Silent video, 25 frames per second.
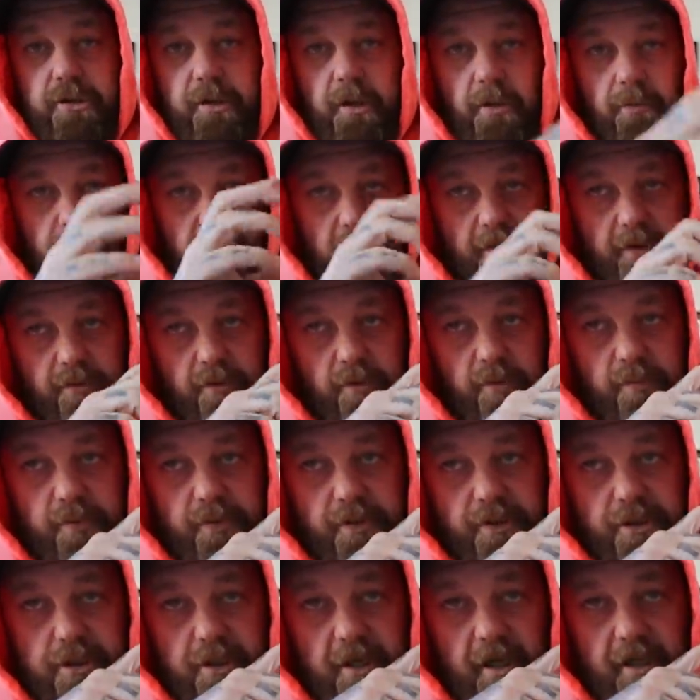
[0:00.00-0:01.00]
I really do
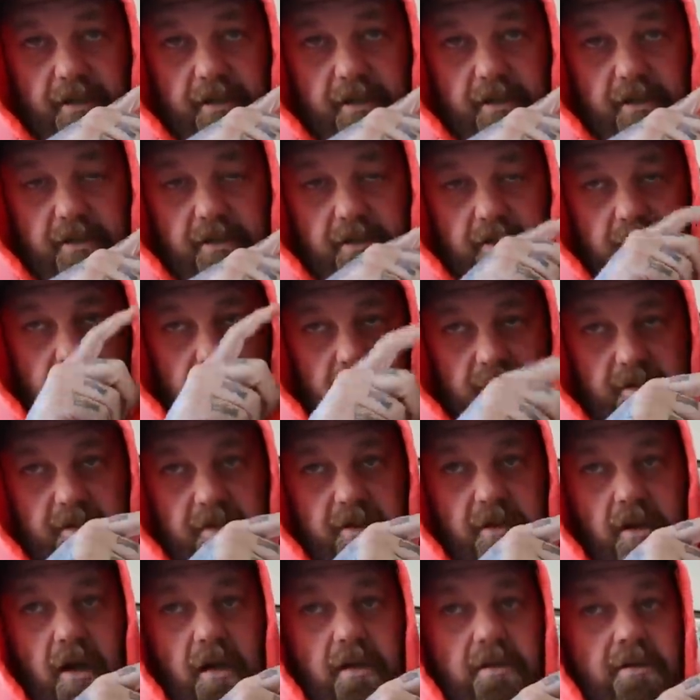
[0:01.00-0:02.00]
appreciate this.
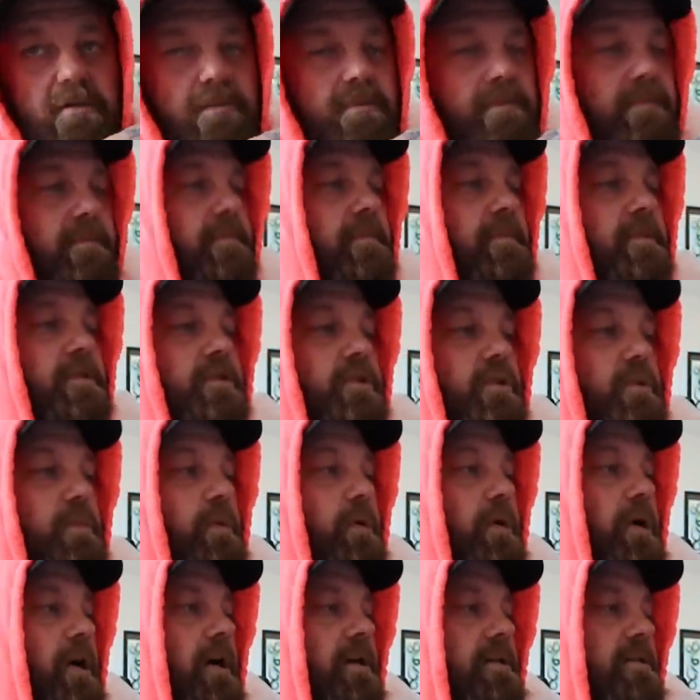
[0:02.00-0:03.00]
This is awesome.
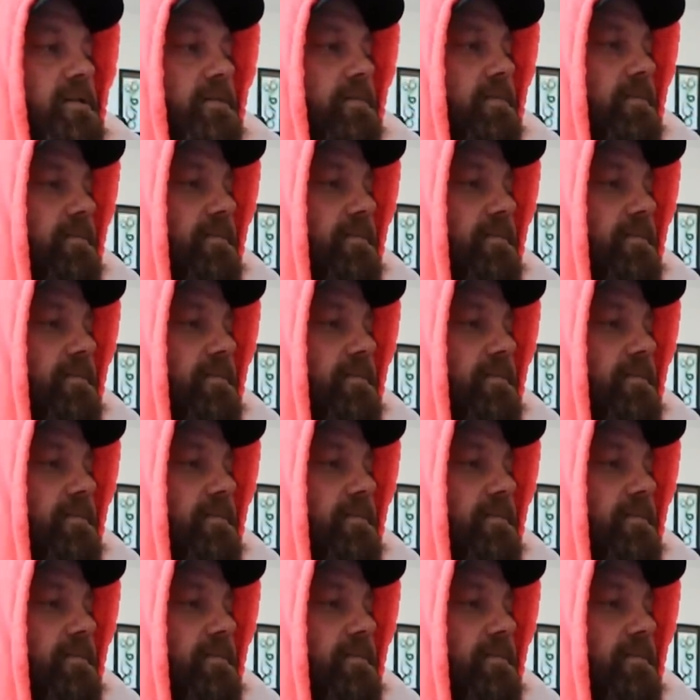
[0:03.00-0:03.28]
Super awesome.